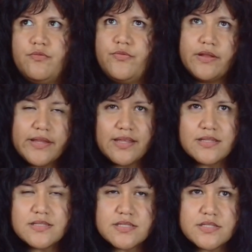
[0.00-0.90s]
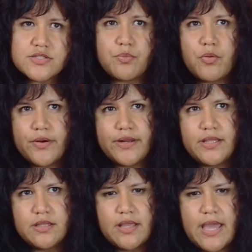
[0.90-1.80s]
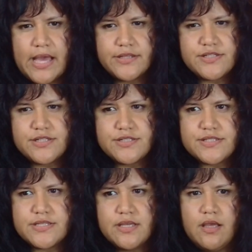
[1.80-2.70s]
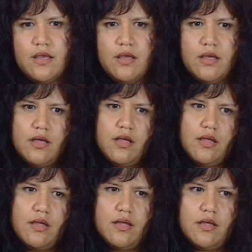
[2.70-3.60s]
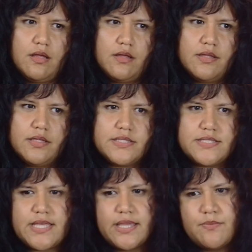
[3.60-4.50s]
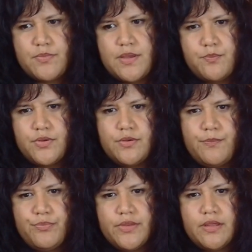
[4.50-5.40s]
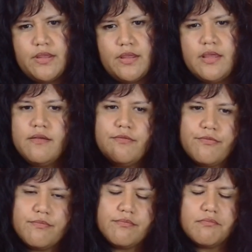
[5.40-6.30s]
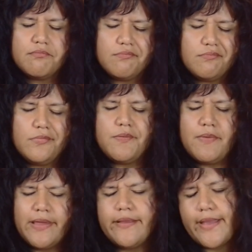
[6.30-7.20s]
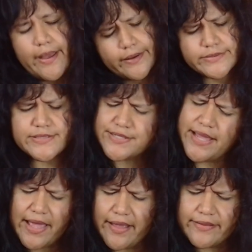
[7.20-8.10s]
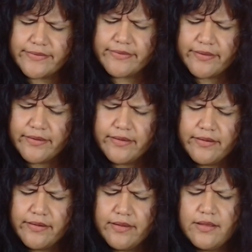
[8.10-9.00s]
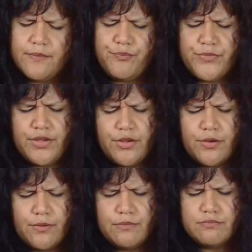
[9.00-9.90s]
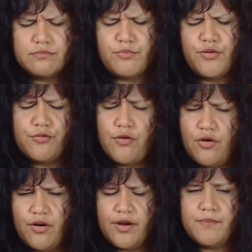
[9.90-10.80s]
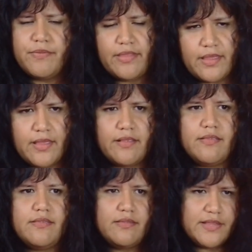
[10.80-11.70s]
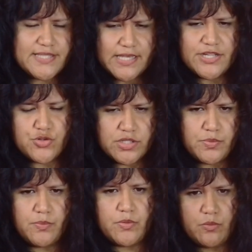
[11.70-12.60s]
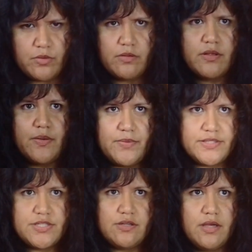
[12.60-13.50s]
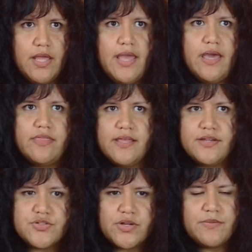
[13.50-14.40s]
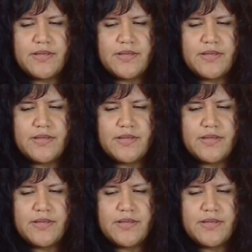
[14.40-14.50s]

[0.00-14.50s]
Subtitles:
Fill-ins, supporting actors, second people. If the main actors can't, you know, perform, then the second choice people will come in too. I think there's going to